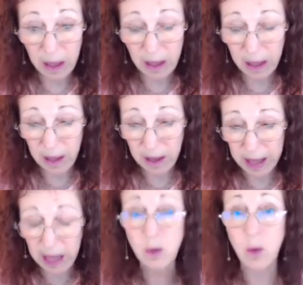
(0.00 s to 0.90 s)

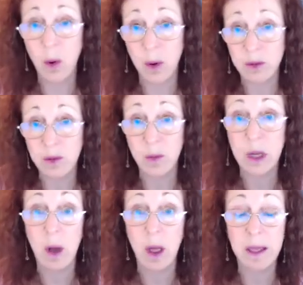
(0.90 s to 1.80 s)
headquarters, or we're
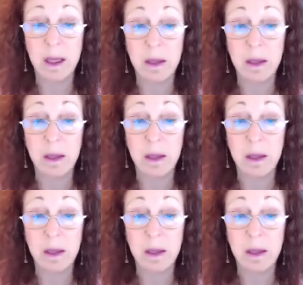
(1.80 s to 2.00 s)
calling